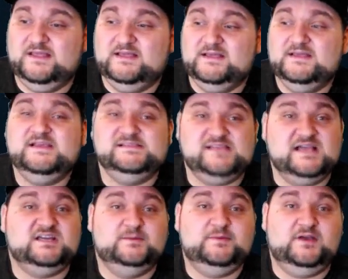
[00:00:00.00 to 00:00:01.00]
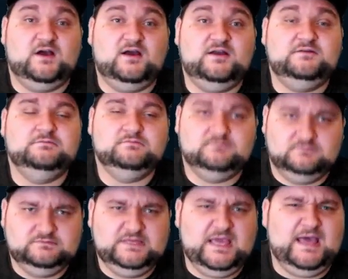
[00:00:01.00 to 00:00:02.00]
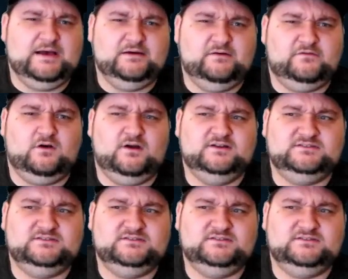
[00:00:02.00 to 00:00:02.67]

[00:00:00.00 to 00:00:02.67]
Is that going to be hard? Yeah, of course.